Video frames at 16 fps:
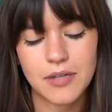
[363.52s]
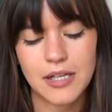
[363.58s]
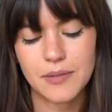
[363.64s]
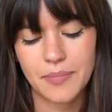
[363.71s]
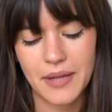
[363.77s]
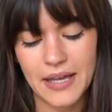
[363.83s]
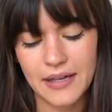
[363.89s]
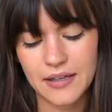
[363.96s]
while
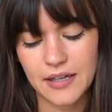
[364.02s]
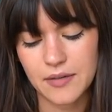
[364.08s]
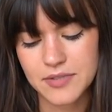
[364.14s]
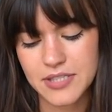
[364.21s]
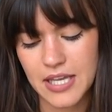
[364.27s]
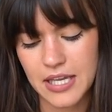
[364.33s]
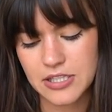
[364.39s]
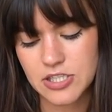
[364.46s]
back, I
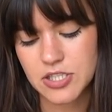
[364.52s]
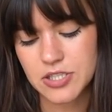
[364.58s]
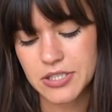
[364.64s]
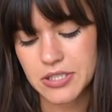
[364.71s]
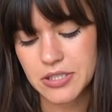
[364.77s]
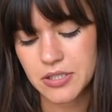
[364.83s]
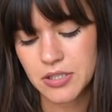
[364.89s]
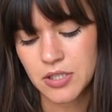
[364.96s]
was
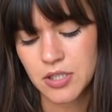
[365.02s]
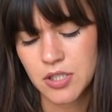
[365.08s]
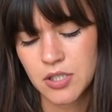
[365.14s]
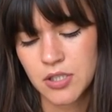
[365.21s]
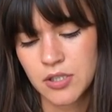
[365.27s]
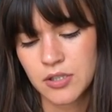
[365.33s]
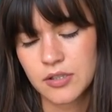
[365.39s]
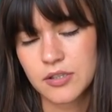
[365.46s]
actually
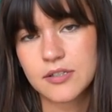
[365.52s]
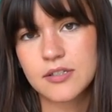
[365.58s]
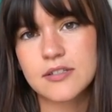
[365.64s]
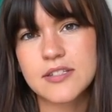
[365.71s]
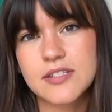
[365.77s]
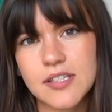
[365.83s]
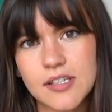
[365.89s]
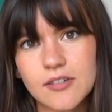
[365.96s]

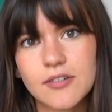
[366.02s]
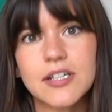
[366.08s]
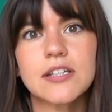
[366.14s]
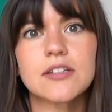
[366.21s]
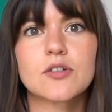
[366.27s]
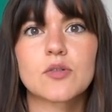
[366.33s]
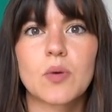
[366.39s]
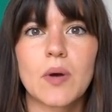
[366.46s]
considering
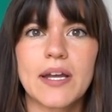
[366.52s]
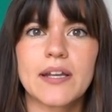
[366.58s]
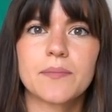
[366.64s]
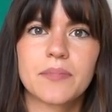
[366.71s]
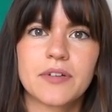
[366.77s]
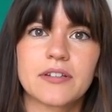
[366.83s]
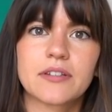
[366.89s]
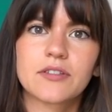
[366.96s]
it quite
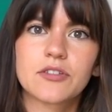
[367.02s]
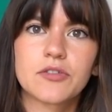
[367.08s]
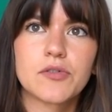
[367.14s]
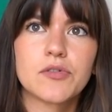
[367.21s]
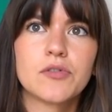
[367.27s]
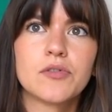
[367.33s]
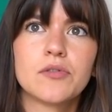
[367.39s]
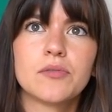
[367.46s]
a bit
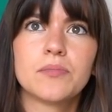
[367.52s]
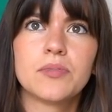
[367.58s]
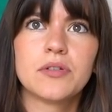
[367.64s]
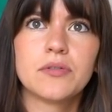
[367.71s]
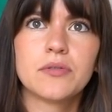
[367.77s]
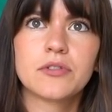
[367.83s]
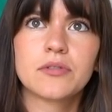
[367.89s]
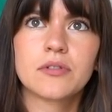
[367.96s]
to
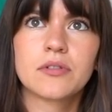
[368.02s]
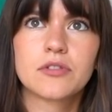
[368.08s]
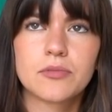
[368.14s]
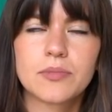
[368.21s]
be